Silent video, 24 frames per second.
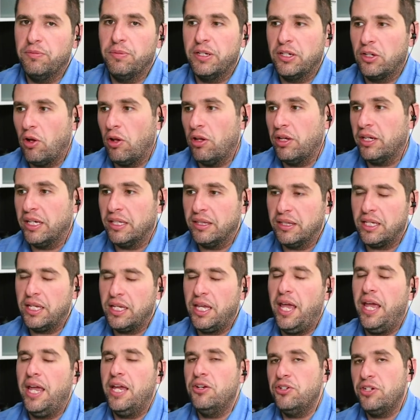have been calling it, the
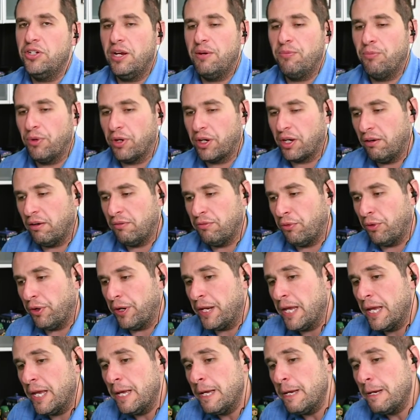K-shaped
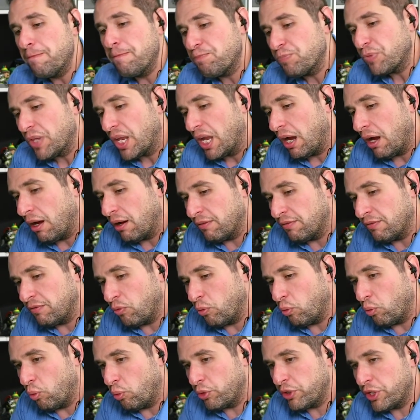recovery of,
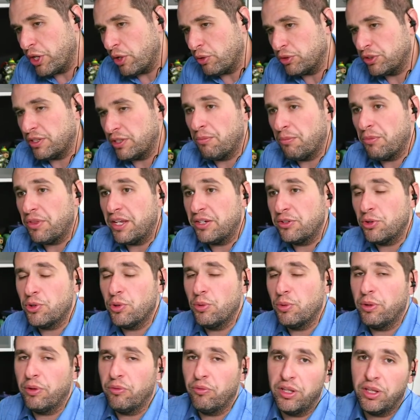you know, some things are
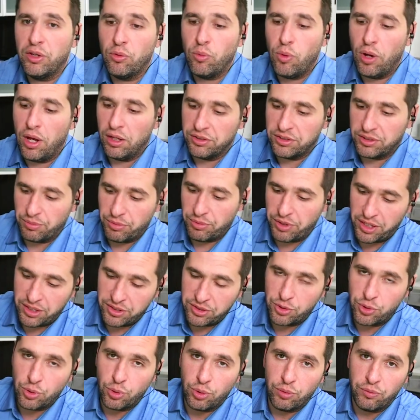doing really well, some
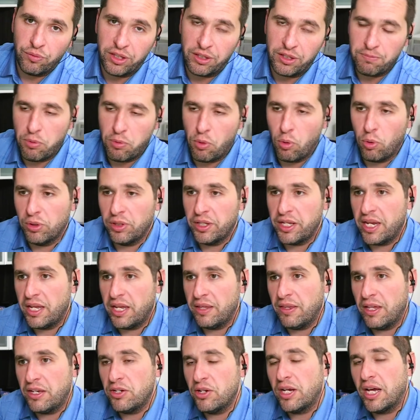things are doing really poorly,
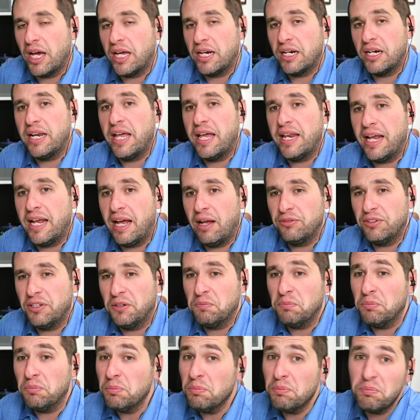and then you kind of net out
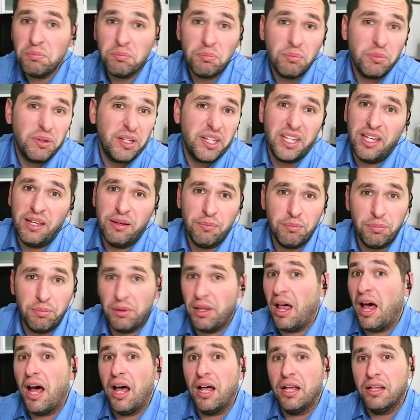to, you know,
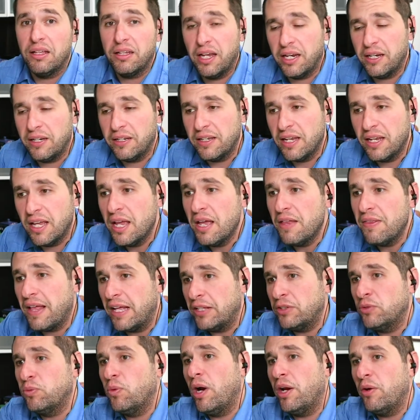blah. And
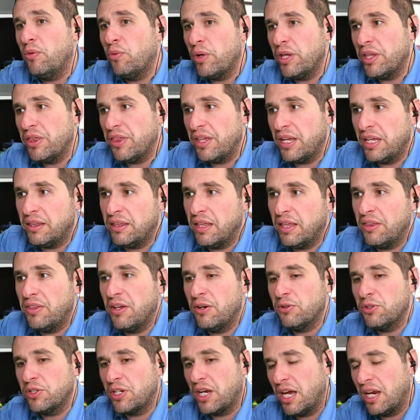that's why we think that
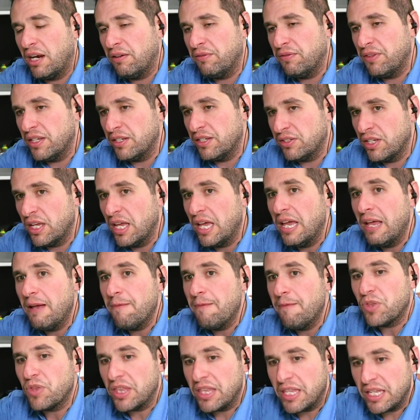there's kind of this
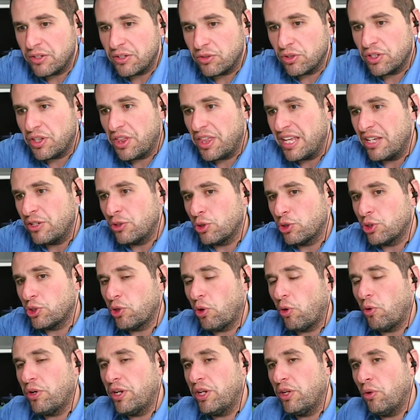things are
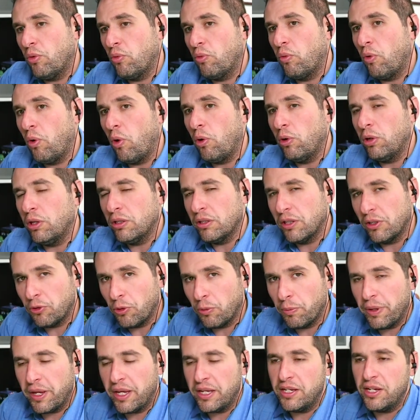starting to roll a
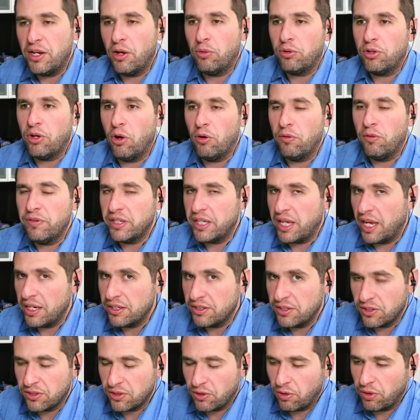little bit. You know, COVID
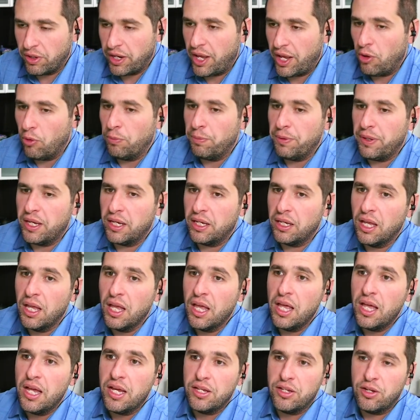cases aren't helping.
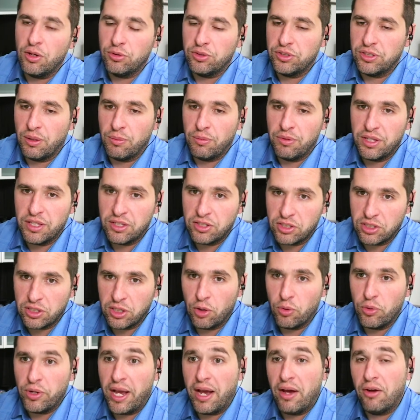You know, some of the
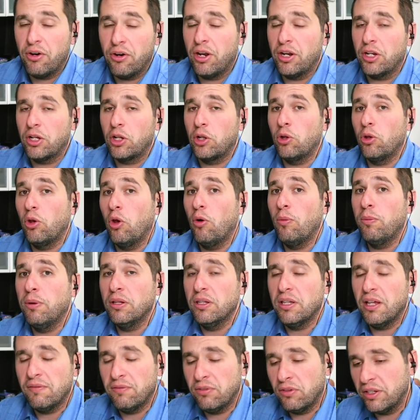slowdown on a
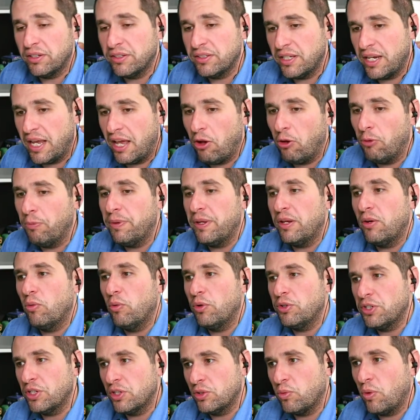global level isn't helping,
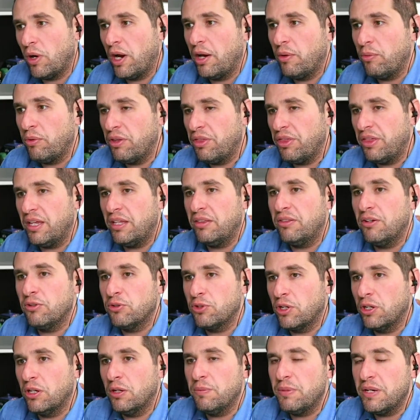which is why we think
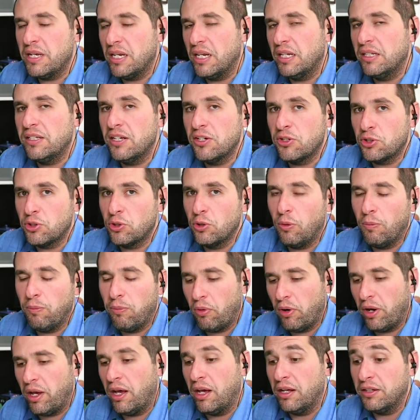there's going to be an additional
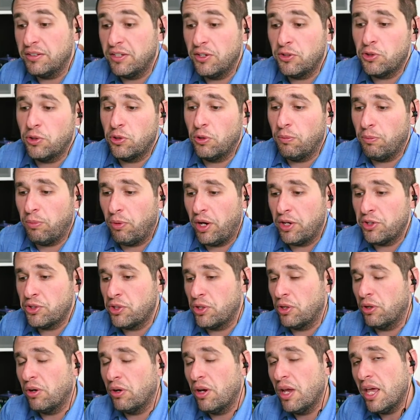
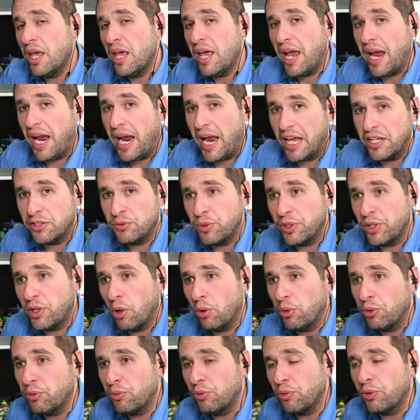pressure as we
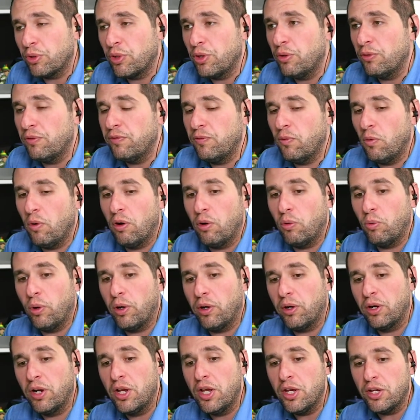go through Q4,
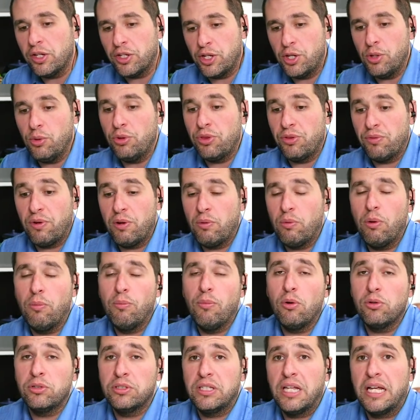where Q3 will
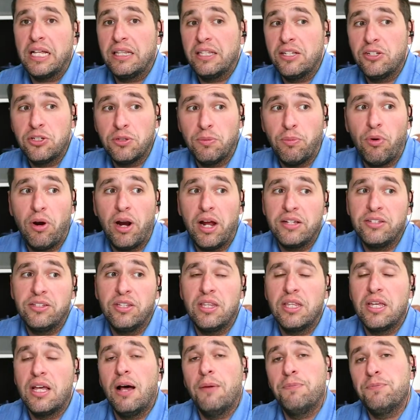most likely surprise
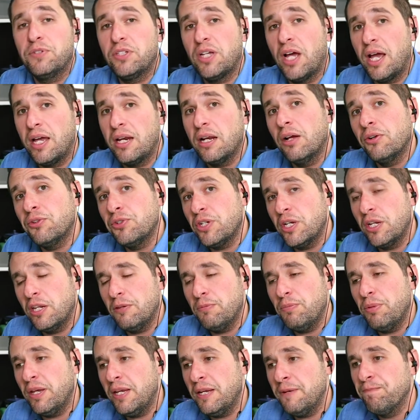to the upside on
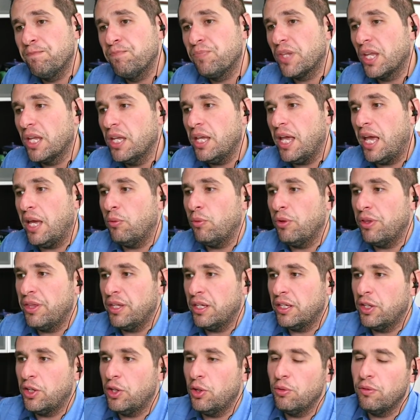GDP. And we
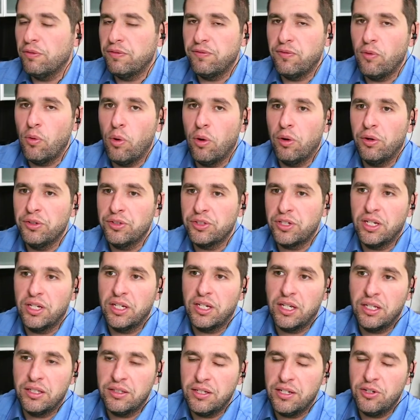think Q4 is going
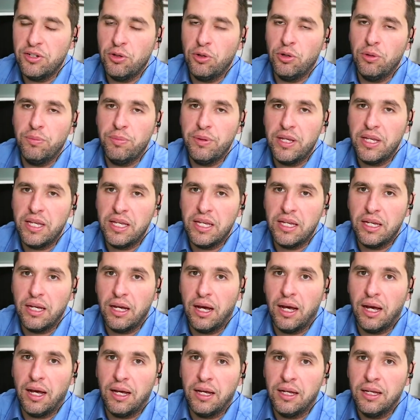to continue to be
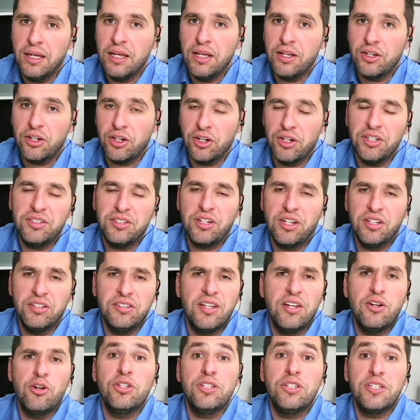going to
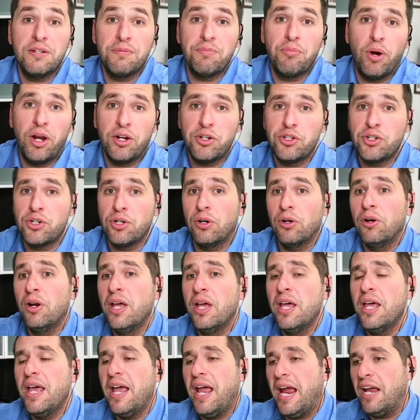continue to see pressure.
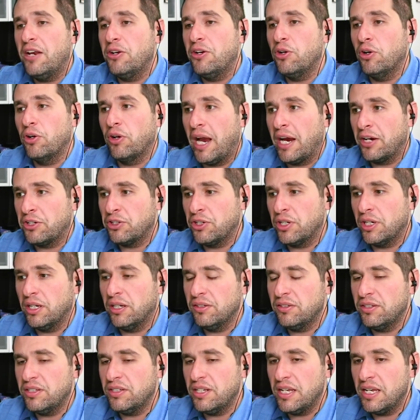And you're actually going
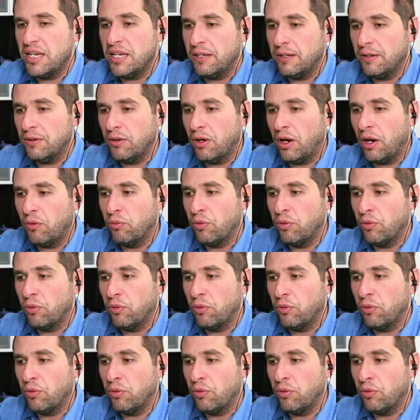to see